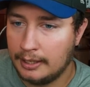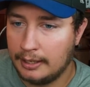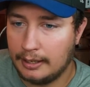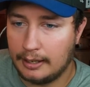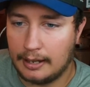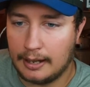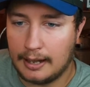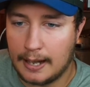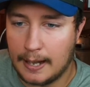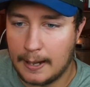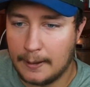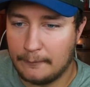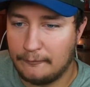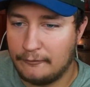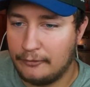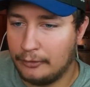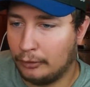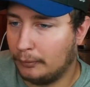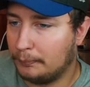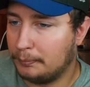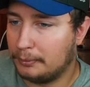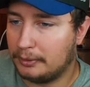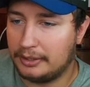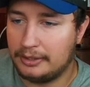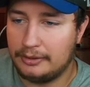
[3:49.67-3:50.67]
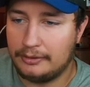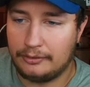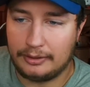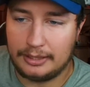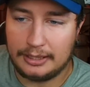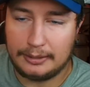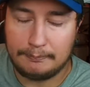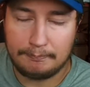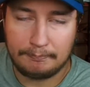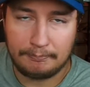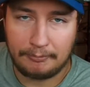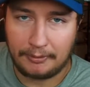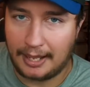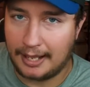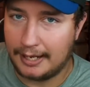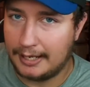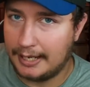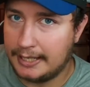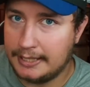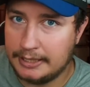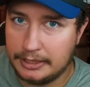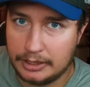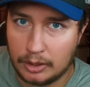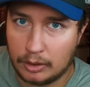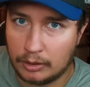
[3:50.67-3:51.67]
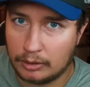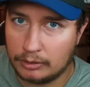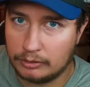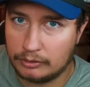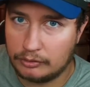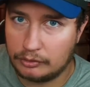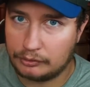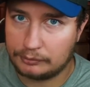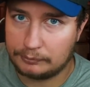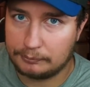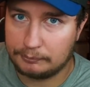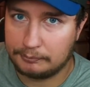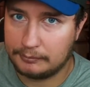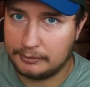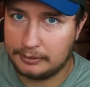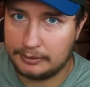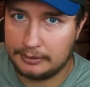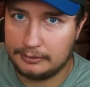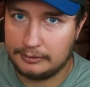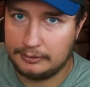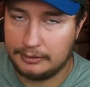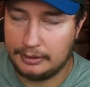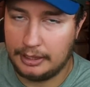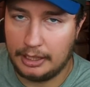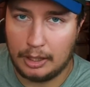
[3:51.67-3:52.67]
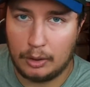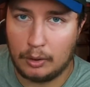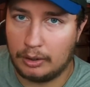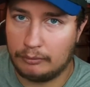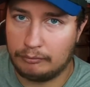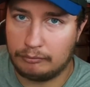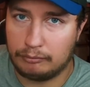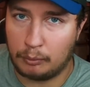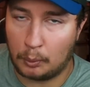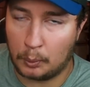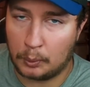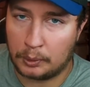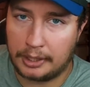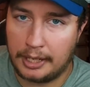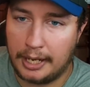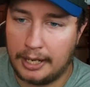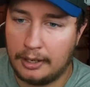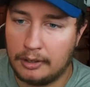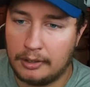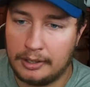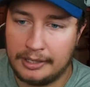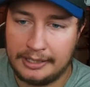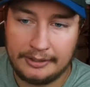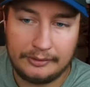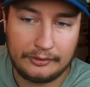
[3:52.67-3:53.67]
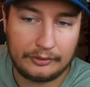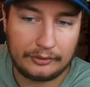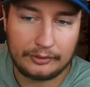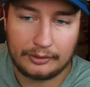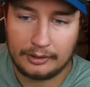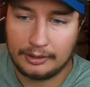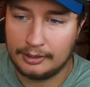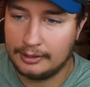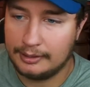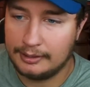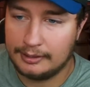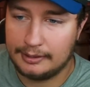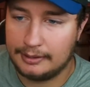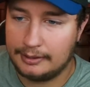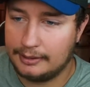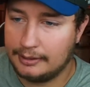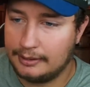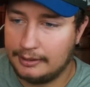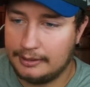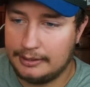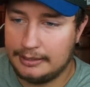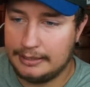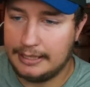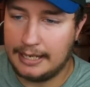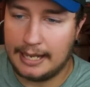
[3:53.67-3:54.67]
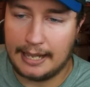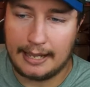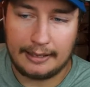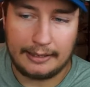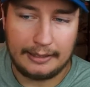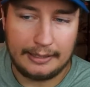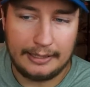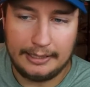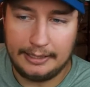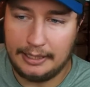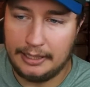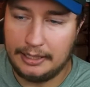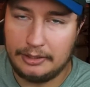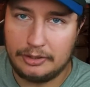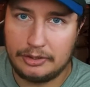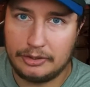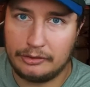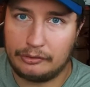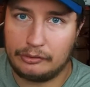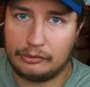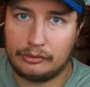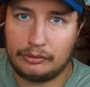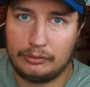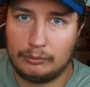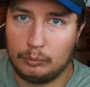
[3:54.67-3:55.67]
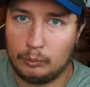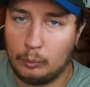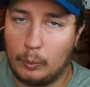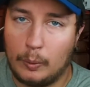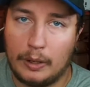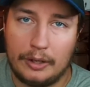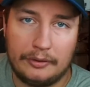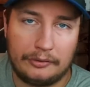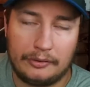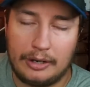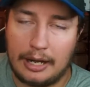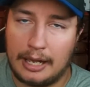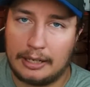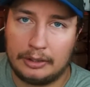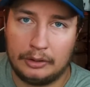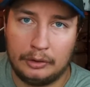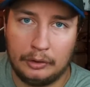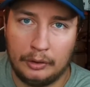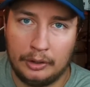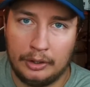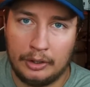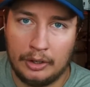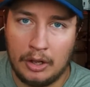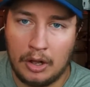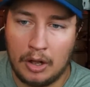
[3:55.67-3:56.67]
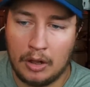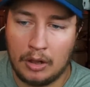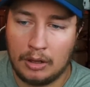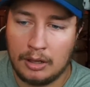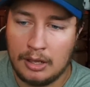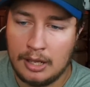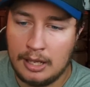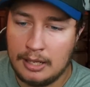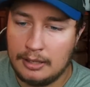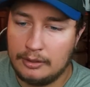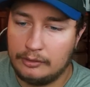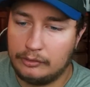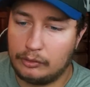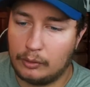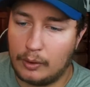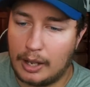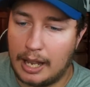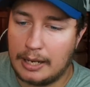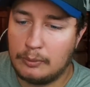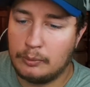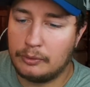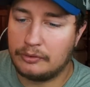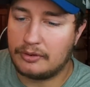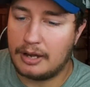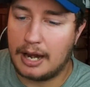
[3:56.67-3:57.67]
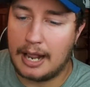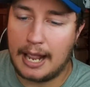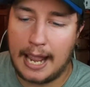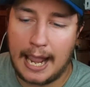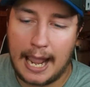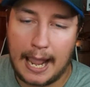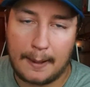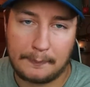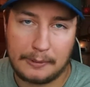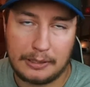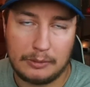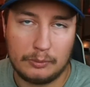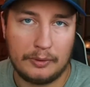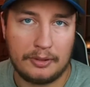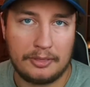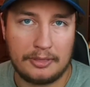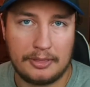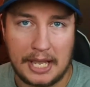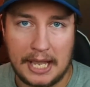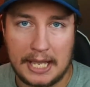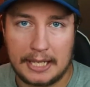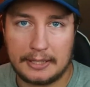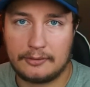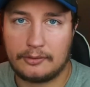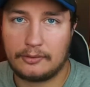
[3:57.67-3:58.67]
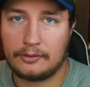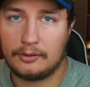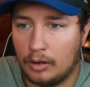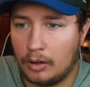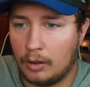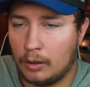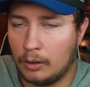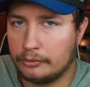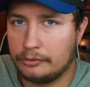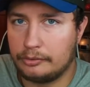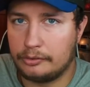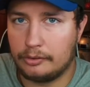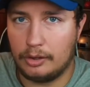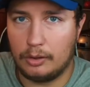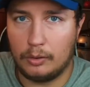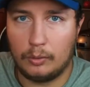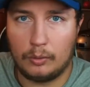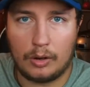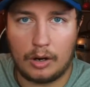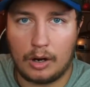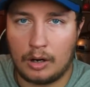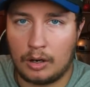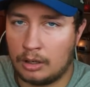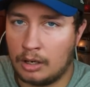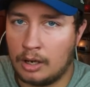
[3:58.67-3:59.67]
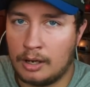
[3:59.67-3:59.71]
Philip Lindsay had 8 yards, you know, on 4 carries. Yeah, it just was not good at all. So I was not happy with that. Also, our